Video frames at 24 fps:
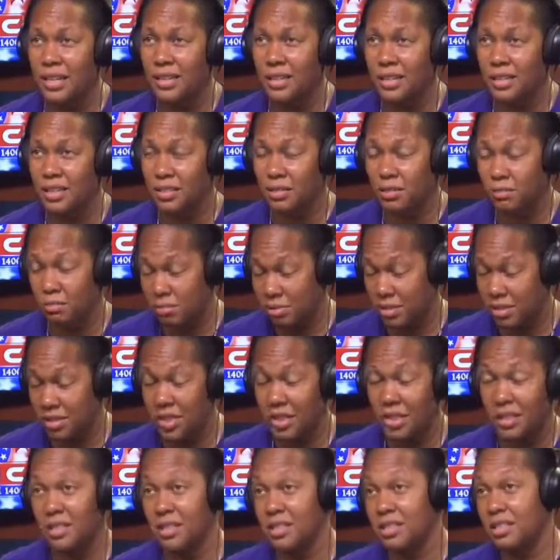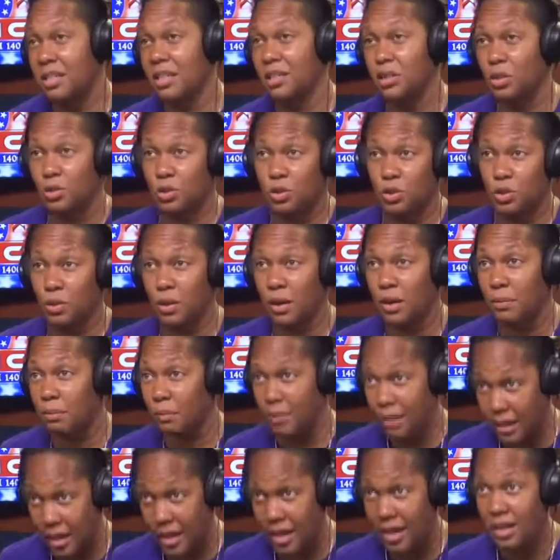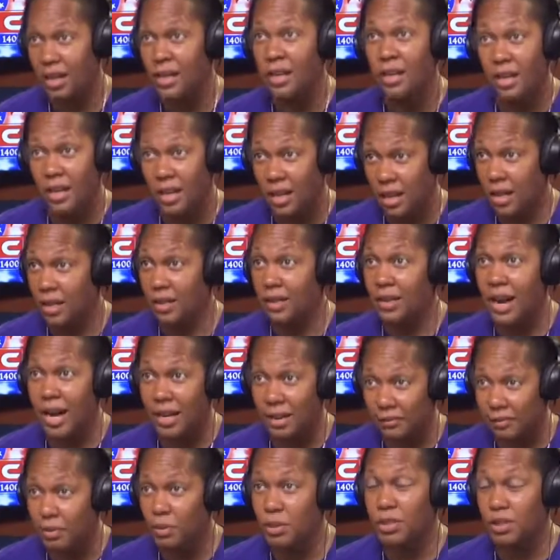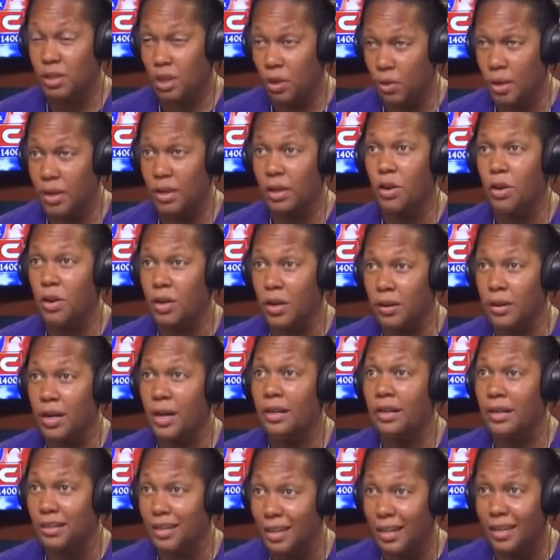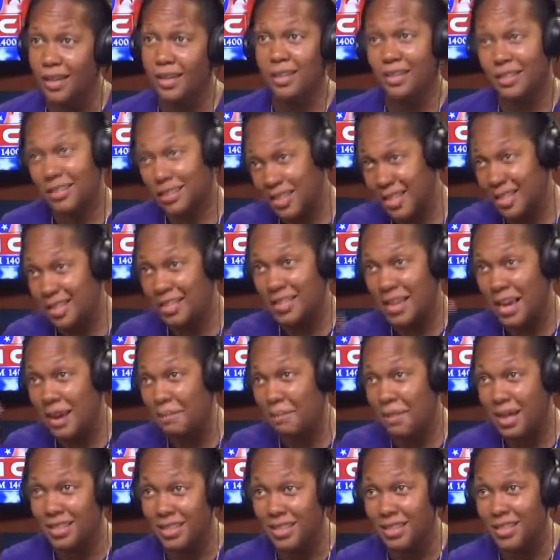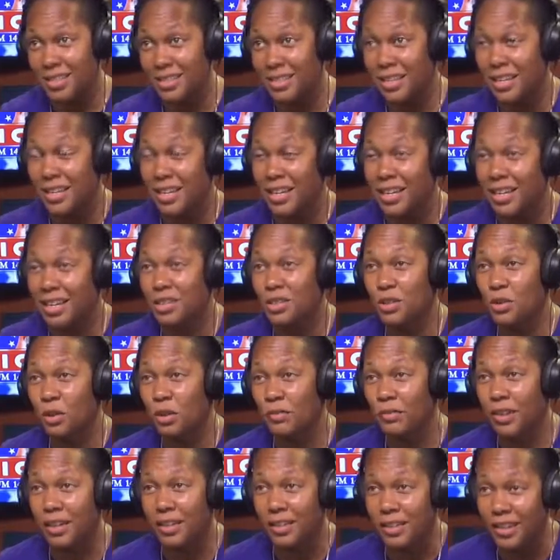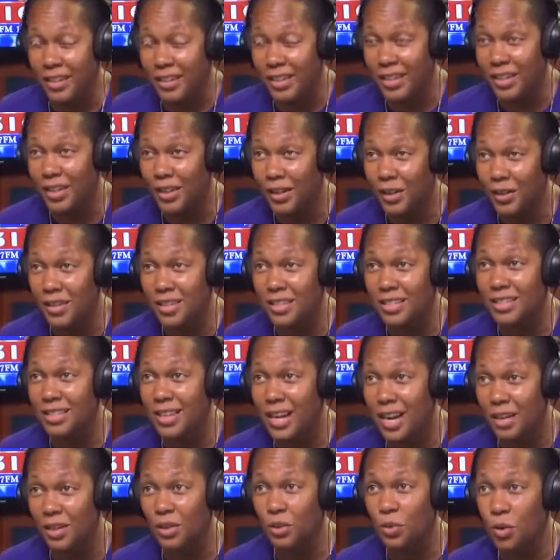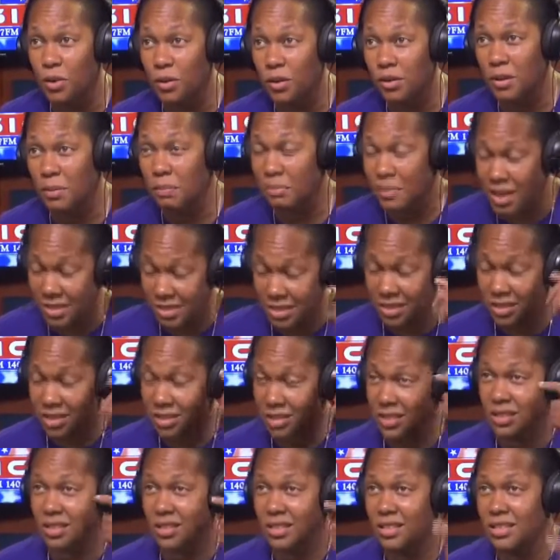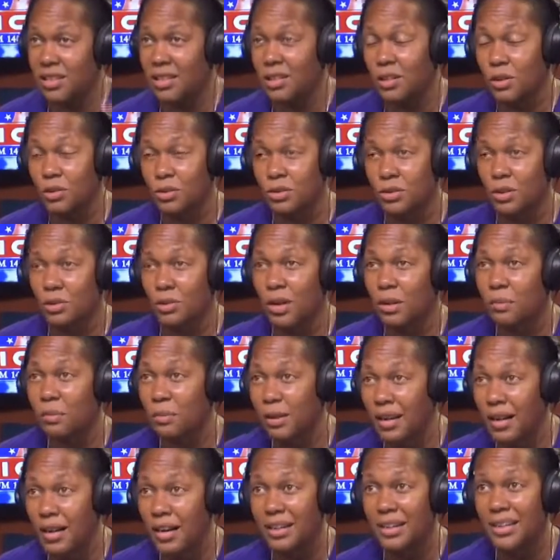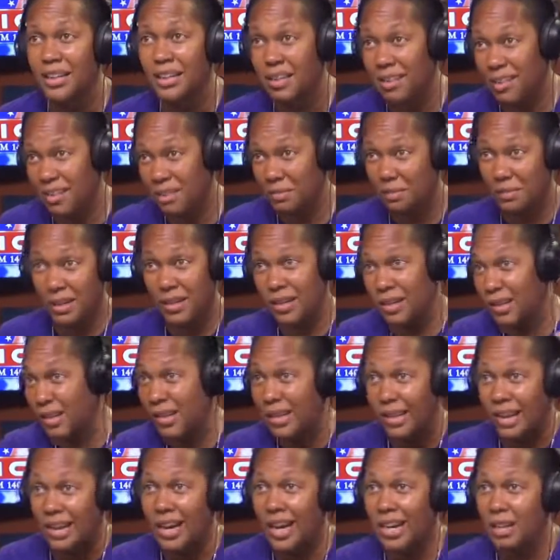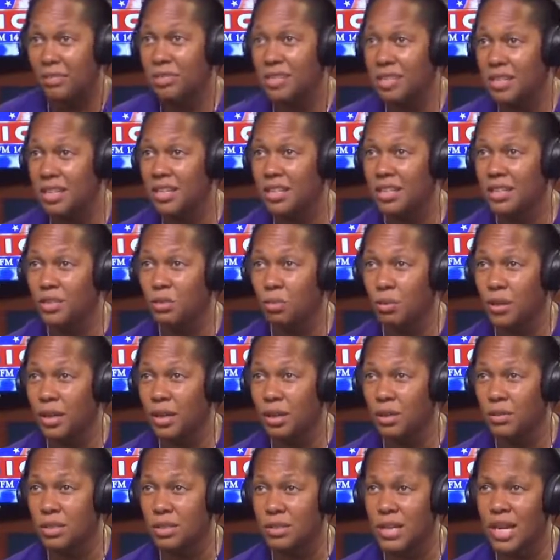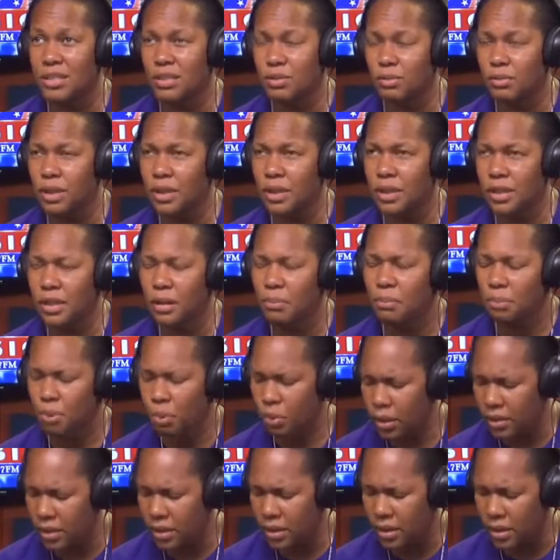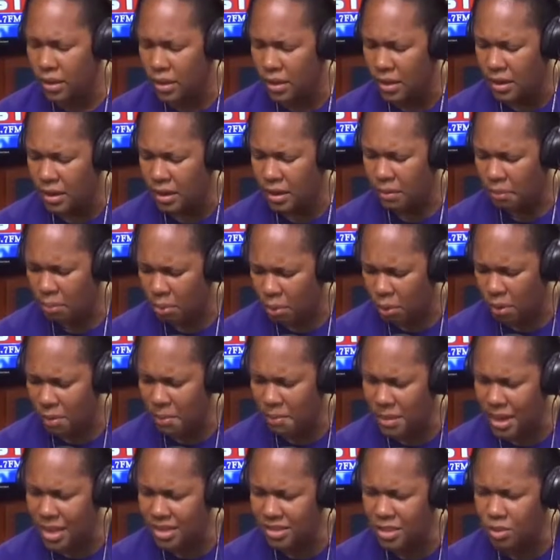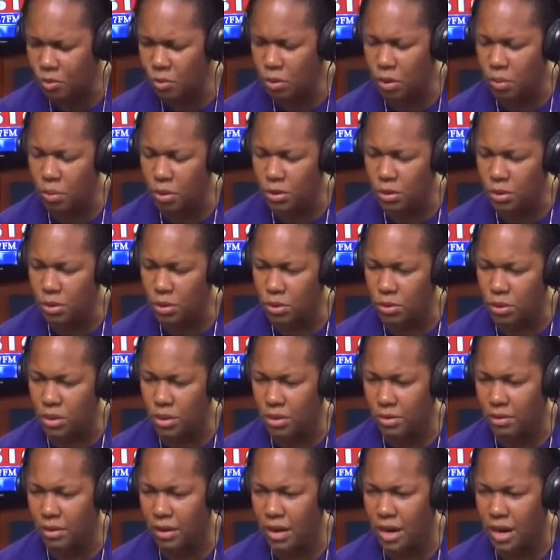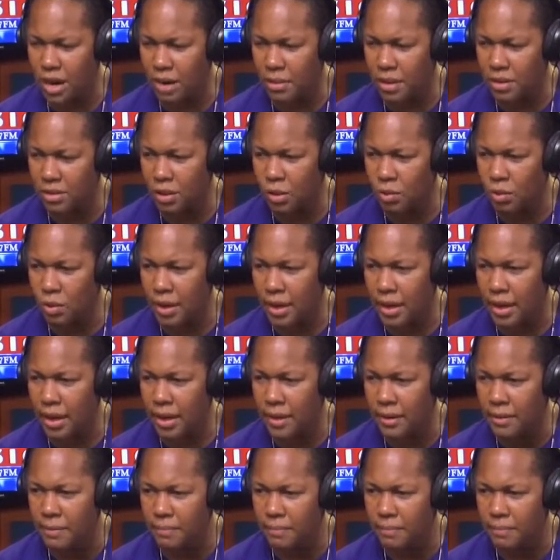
that's sending signals to our brain, a lot of what's going on in our gut sends that message. And so if our gut health is not in order, the messages and the signals to our brain could be out of sync as well. So that's really an important message. What would you describe as a way,